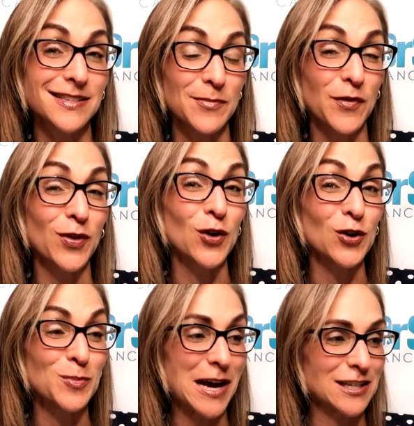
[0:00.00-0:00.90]
some of the
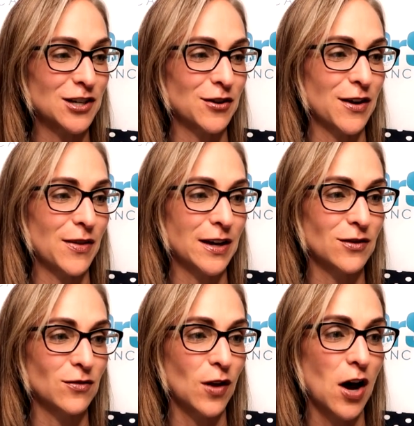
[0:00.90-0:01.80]
good bacteria that
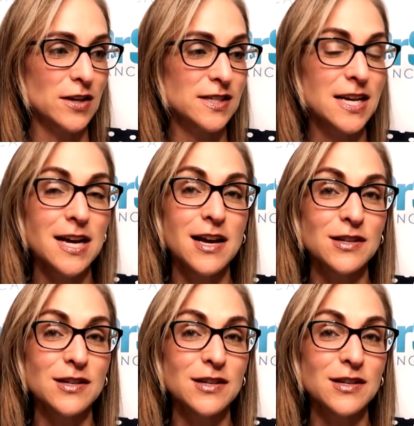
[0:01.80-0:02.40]
you've lost.